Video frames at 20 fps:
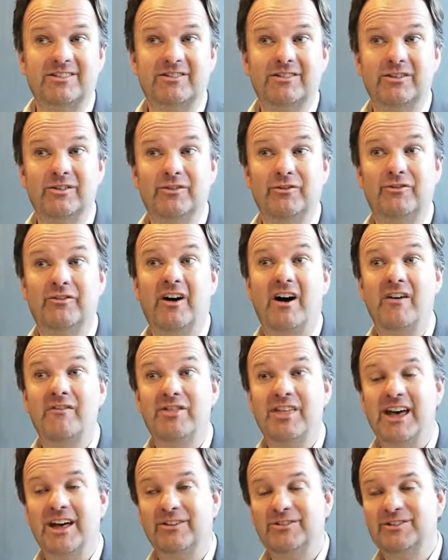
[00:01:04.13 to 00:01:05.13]
to
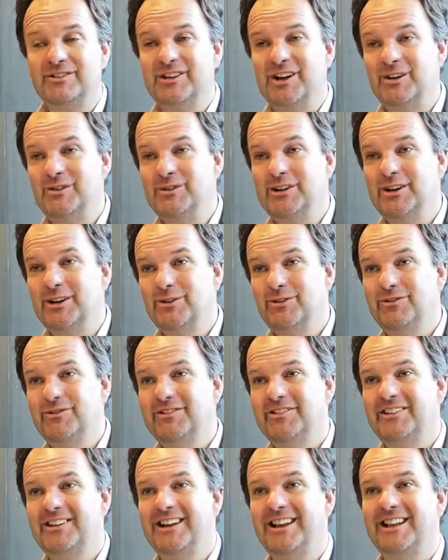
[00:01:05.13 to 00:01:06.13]
5,000 hotels
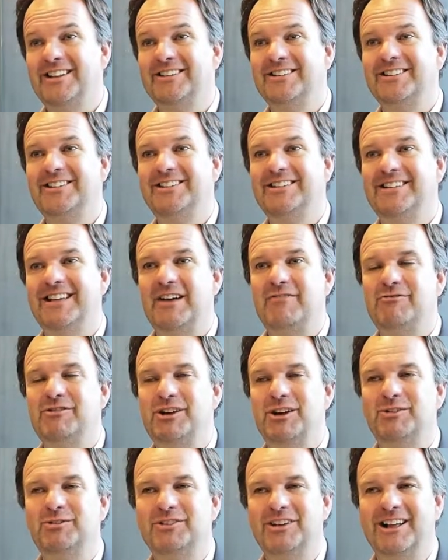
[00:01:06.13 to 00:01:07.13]
in London, every
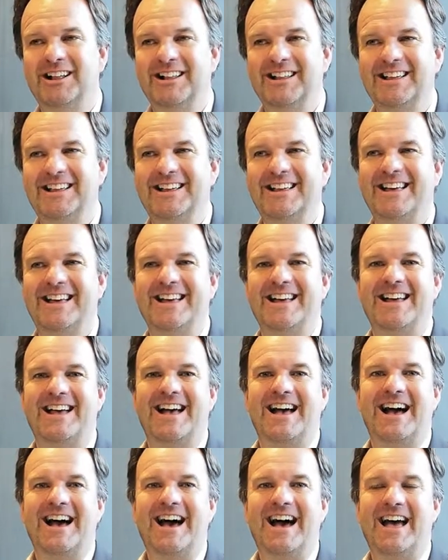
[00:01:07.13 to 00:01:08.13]
hotel.
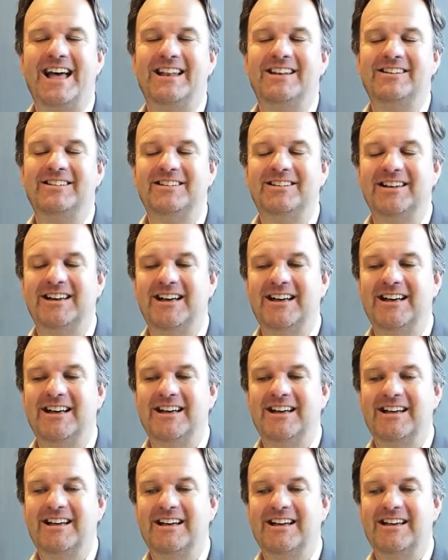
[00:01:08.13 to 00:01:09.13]
And
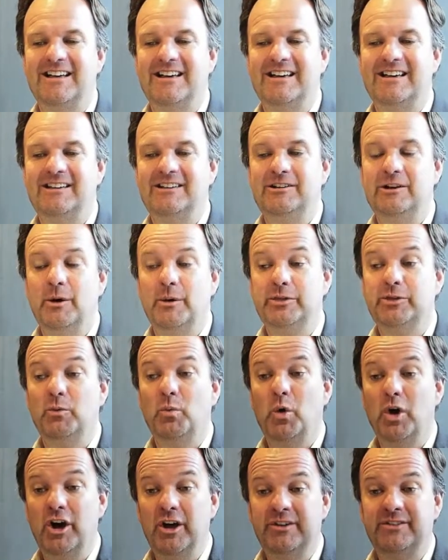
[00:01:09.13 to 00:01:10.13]
at the
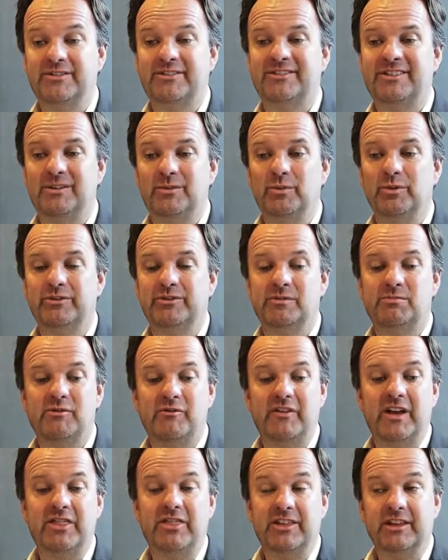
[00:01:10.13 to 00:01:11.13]
worst, it was to
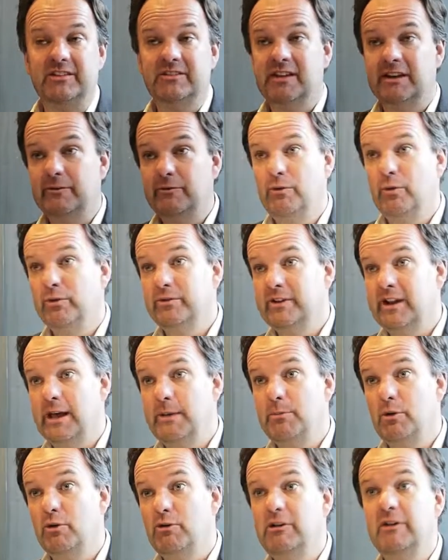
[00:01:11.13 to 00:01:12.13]
prevent things like forced
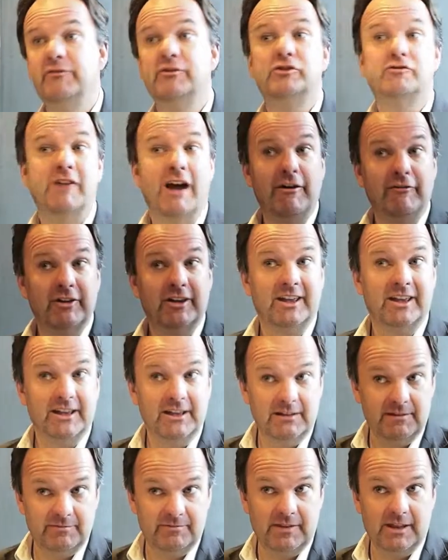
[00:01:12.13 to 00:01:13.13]
labour or even trafficking.
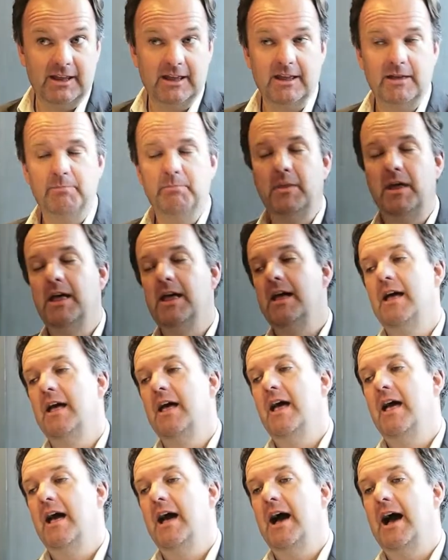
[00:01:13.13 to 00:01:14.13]

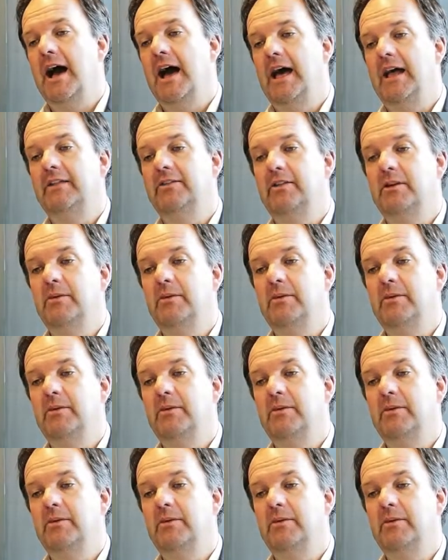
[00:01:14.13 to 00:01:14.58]
And the